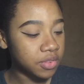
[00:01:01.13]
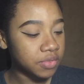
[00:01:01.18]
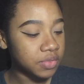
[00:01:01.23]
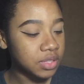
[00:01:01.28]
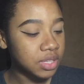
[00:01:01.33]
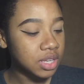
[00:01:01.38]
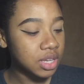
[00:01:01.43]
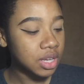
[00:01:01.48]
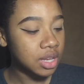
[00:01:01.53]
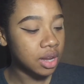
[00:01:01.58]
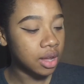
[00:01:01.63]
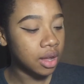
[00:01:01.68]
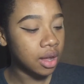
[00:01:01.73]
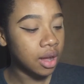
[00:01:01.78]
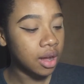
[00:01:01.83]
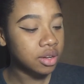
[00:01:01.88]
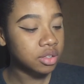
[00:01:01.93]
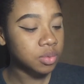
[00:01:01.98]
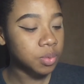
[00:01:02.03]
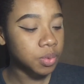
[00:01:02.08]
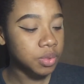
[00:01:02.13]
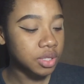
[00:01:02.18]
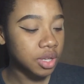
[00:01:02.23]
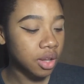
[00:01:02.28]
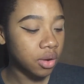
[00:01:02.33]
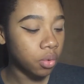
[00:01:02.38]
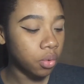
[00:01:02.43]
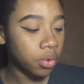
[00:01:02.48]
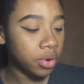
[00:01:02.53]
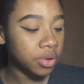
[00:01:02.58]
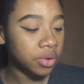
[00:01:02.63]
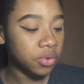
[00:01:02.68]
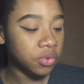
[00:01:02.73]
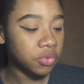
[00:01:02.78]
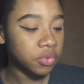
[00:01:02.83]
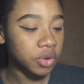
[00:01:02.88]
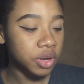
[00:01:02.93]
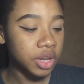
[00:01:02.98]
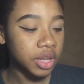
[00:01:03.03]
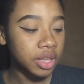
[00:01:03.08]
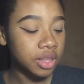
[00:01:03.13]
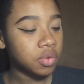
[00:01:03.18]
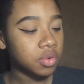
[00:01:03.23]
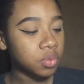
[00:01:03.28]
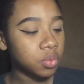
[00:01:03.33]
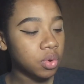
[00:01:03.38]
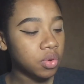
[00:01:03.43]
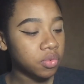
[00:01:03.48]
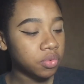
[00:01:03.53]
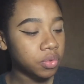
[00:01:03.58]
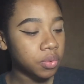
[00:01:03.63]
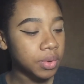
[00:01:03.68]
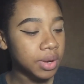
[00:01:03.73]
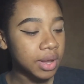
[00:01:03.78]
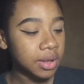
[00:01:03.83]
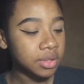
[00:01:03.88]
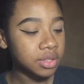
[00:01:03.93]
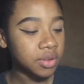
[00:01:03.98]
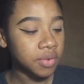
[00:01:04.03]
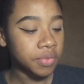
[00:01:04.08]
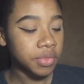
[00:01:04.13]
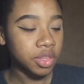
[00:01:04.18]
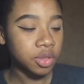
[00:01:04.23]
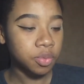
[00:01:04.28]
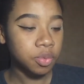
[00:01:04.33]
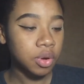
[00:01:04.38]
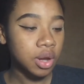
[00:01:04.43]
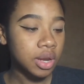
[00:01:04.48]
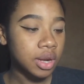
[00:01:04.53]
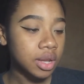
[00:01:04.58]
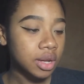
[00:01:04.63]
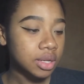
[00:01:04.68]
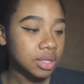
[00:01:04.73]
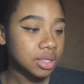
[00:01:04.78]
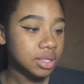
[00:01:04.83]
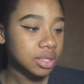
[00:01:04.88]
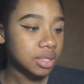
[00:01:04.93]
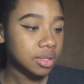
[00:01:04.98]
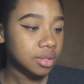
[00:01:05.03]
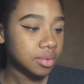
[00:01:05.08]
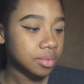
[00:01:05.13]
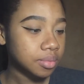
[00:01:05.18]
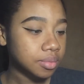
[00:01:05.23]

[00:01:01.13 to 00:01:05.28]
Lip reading: 15, 100% oil free. There is 1 fluid ounce of this product.